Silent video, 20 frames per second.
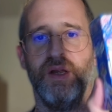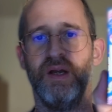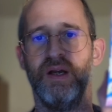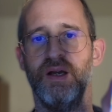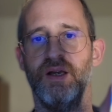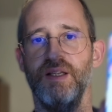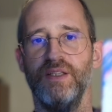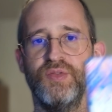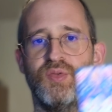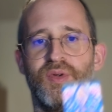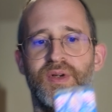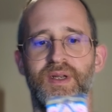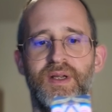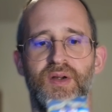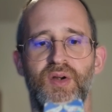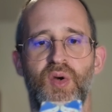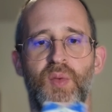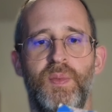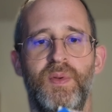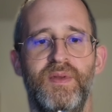Uh, so we're going to
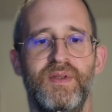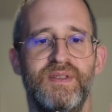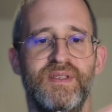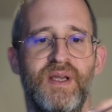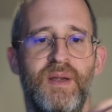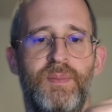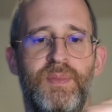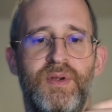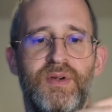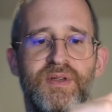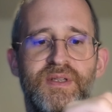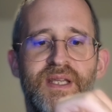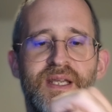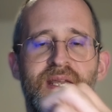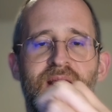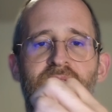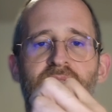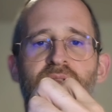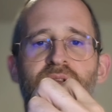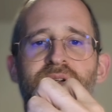open this up here and take
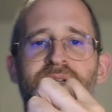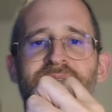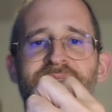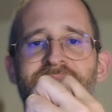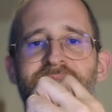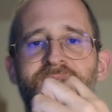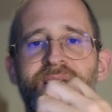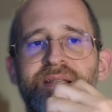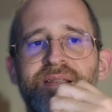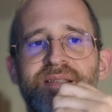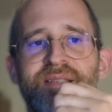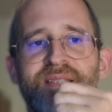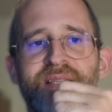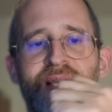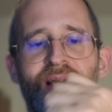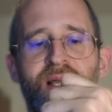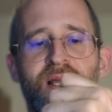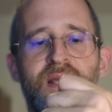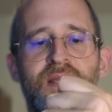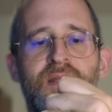a look
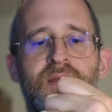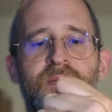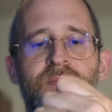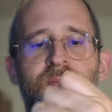inside,